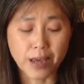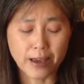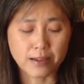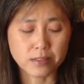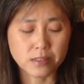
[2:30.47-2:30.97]

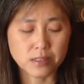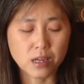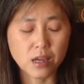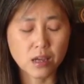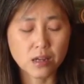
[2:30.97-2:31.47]
past.
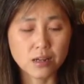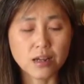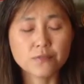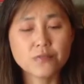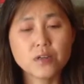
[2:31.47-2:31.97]

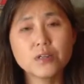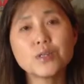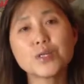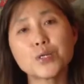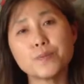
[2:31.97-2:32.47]
Love,
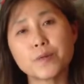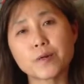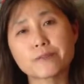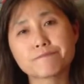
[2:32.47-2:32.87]
Cooper."